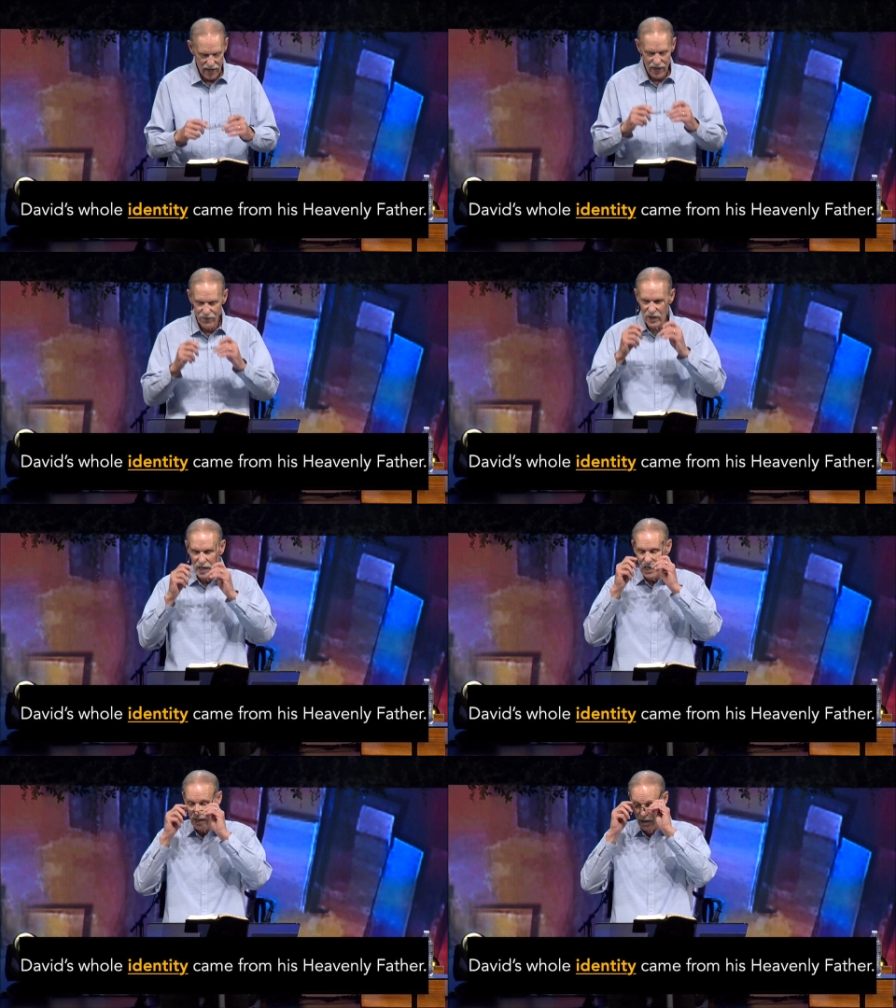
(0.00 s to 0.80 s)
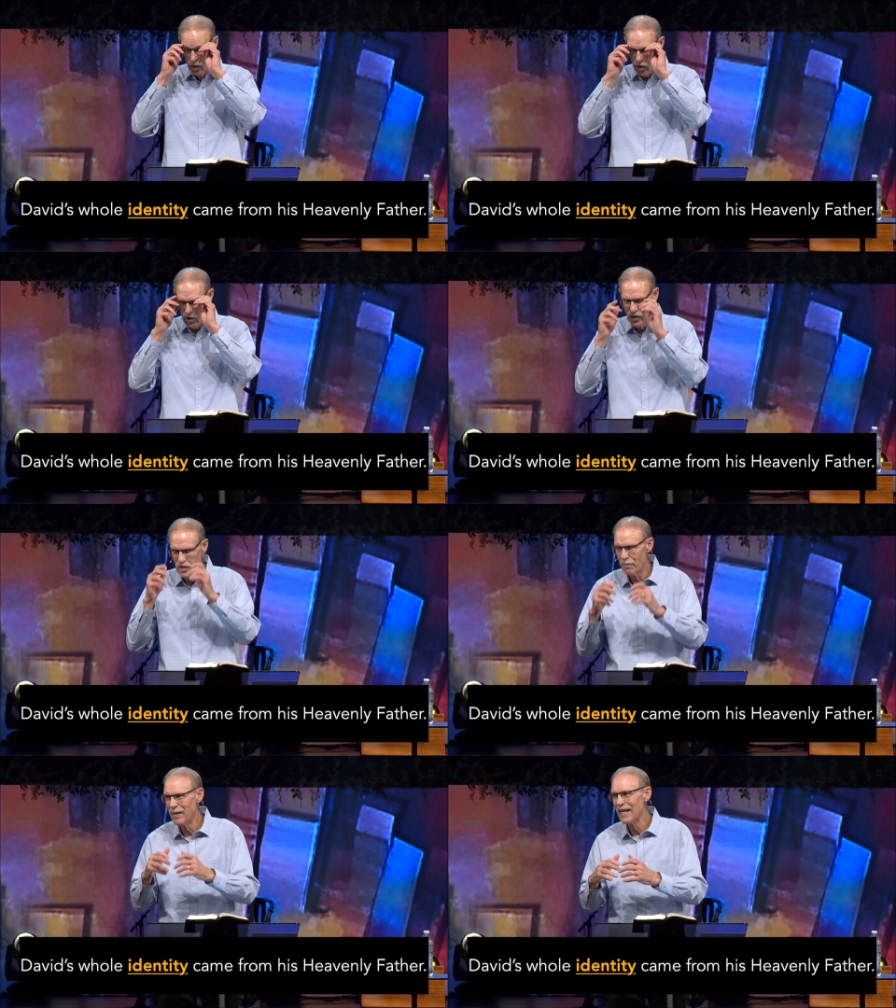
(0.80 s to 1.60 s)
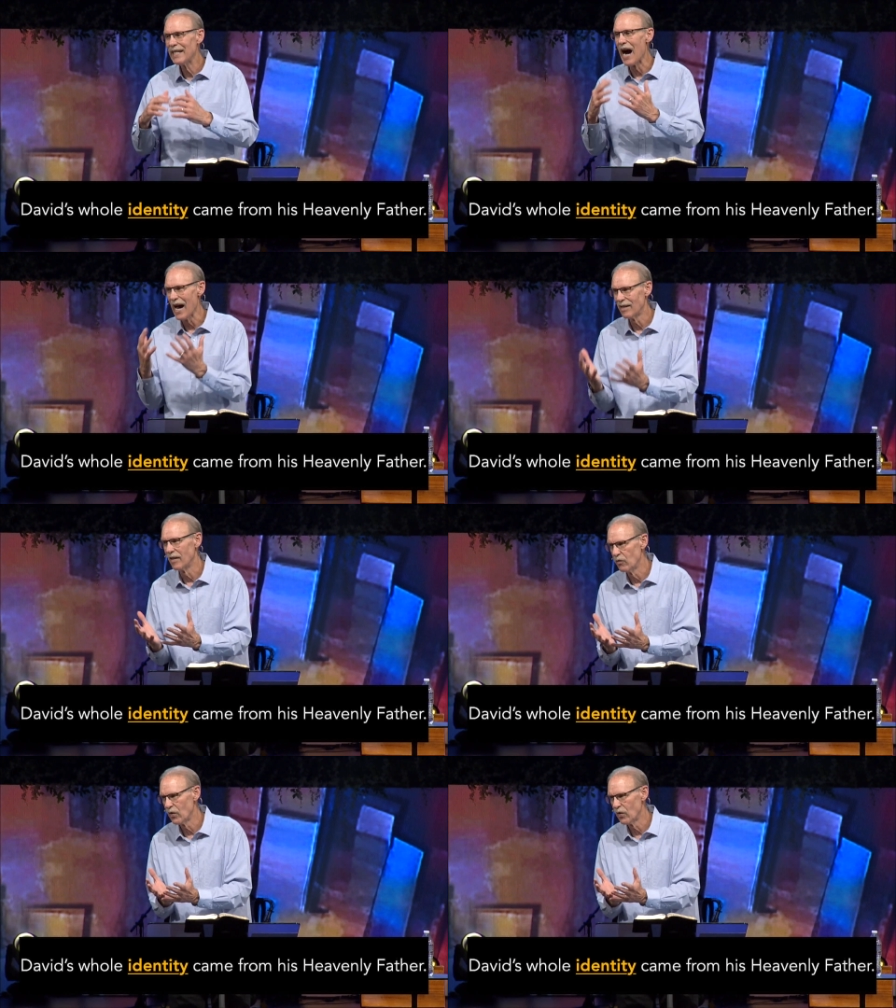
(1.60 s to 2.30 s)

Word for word: if you're going to learn to be godly,